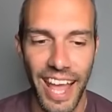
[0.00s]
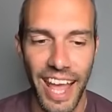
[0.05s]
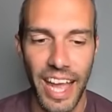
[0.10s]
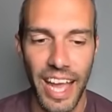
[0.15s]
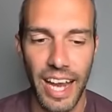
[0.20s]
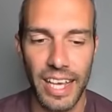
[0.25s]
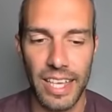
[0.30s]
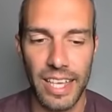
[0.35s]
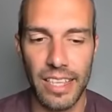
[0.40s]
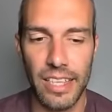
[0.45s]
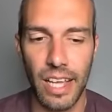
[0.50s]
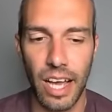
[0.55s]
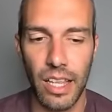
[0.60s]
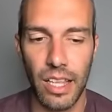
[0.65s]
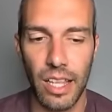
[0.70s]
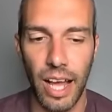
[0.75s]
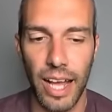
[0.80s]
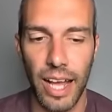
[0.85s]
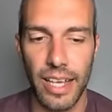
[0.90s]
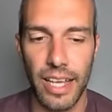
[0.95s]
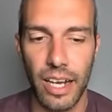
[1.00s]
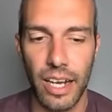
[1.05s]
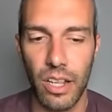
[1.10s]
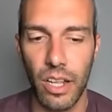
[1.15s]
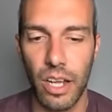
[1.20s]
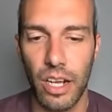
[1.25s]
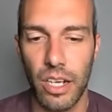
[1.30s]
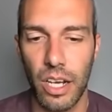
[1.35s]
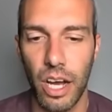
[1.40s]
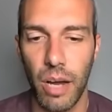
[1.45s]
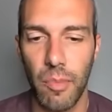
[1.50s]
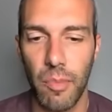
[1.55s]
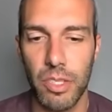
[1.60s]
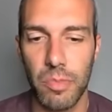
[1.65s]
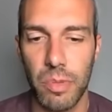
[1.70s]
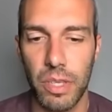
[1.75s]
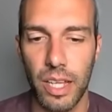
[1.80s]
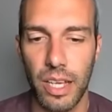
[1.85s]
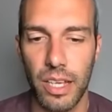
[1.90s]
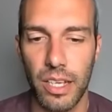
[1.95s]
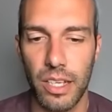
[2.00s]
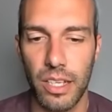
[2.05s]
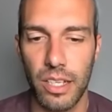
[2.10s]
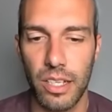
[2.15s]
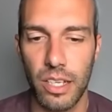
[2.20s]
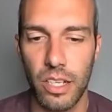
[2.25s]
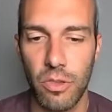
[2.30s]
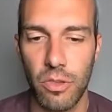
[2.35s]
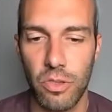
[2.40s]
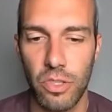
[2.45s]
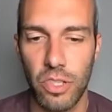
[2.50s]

And I get a lot of comments being like, "Can you